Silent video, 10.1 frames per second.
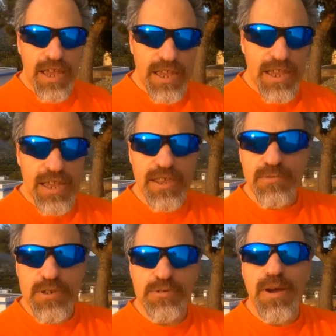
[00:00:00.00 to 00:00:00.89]
Either which
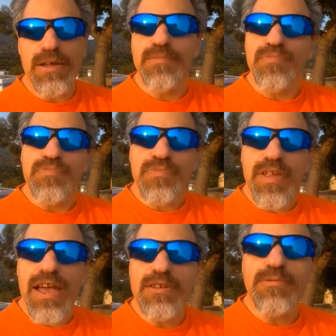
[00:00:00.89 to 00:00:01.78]
way,
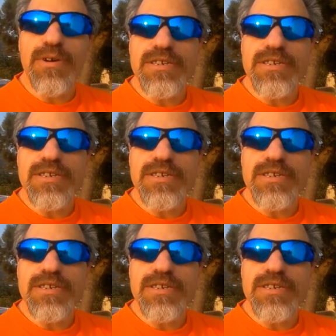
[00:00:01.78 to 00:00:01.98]
it was